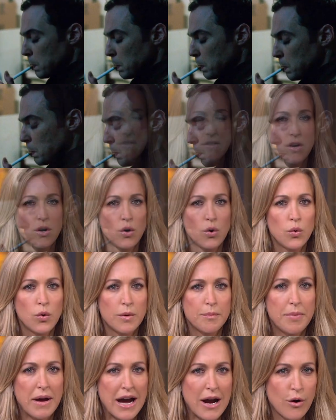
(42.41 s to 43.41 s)

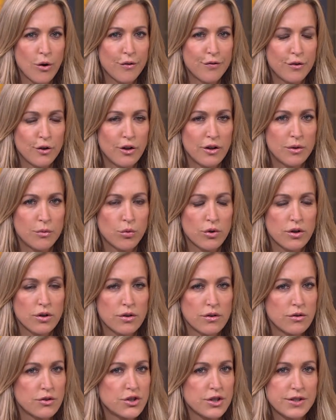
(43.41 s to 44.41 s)
so powerful, and
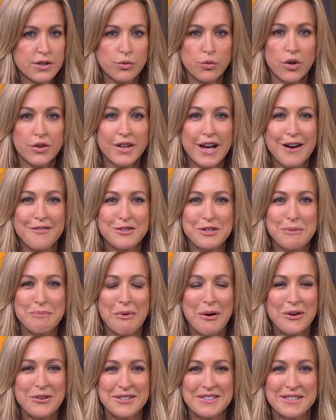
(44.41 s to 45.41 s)
we're just thrilled to have Jim
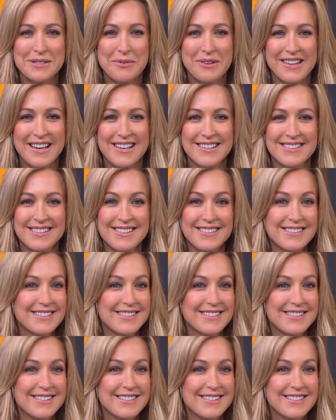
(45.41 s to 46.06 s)
Parsons with us. This